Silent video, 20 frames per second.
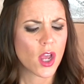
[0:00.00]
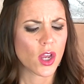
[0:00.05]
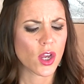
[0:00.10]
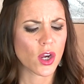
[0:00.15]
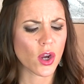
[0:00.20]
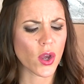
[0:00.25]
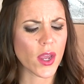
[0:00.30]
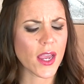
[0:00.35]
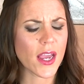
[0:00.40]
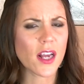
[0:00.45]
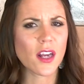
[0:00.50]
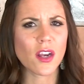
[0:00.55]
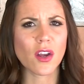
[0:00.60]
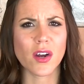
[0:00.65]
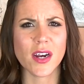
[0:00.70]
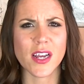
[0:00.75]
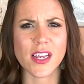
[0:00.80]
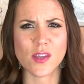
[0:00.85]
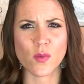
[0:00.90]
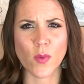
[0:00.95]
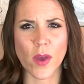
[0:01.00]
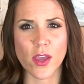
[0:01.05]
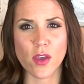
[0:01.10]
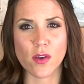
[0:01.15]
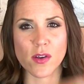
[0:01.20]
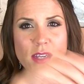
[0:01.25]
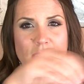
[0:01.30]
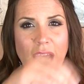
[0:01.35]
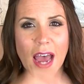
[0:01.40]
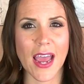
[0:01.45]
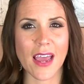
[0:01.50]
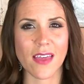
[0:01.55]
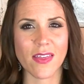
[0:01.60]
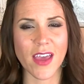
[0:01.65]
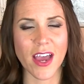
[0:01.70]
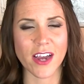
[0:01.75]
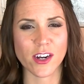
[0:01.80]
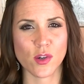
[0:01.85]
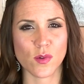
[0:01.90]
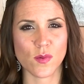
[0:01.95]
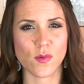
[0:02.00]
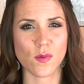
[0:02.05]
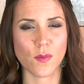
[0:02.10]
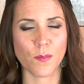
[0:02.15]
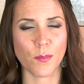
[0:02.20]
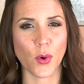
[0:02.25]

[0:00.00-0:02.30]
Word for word: you know inglot is where you take the actual